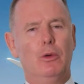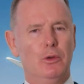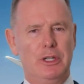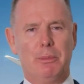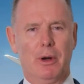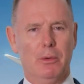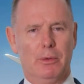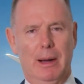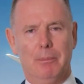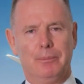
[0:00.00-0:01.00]
loyalty
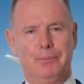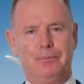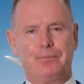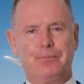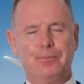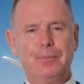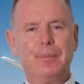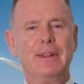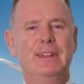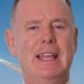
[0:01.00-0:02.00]
program,
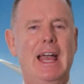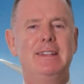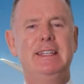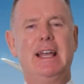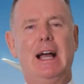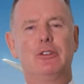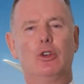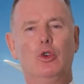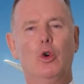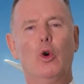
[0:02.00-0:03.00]
the Etihad
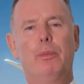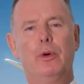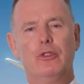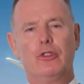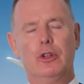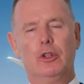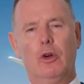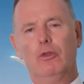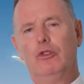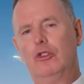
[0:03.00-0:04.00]
Corporate
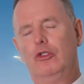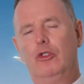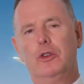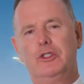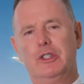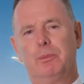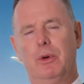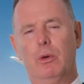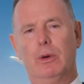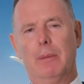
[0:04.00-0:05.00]
Conscious Choices
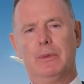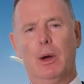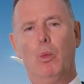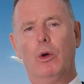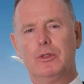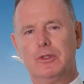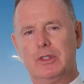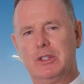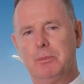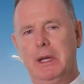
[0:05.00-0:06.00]
program. Now, what does
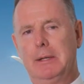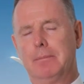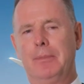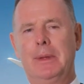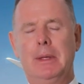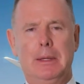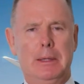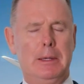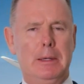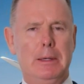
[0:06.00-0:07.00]
this mean?
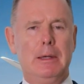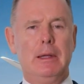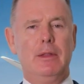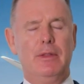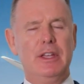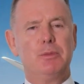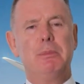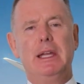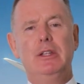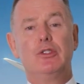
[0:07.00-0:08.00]
This
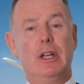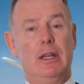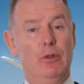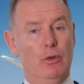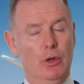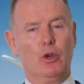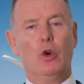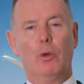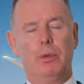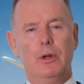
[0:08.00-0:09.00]
means that if you're a
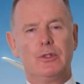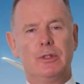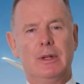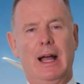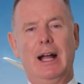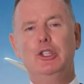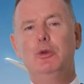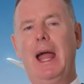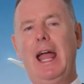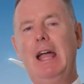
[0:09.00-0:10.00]
corporate and you
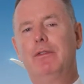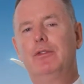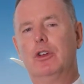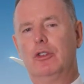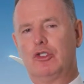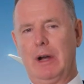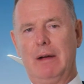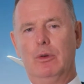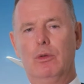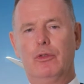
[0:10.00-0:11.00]
have to
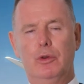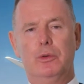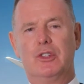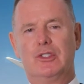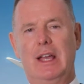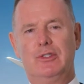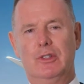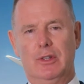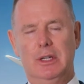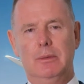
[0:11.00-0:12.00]
travel through
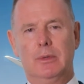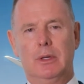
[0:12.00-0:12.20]
necessity,